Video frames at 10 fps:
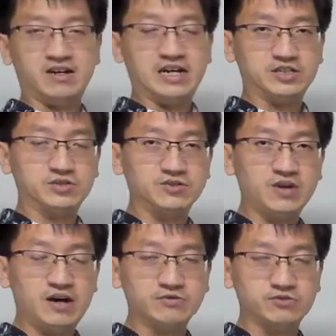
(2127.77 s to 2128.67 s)
I show you
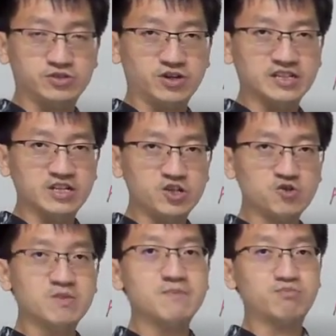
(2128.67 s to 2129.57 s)
how to draw the
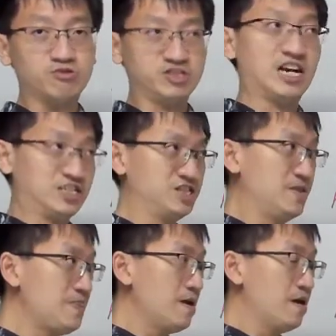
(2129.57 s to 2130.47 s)
Newman
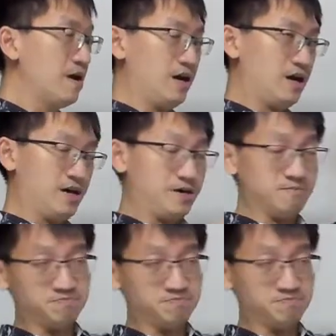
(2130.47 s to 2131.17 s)
projection for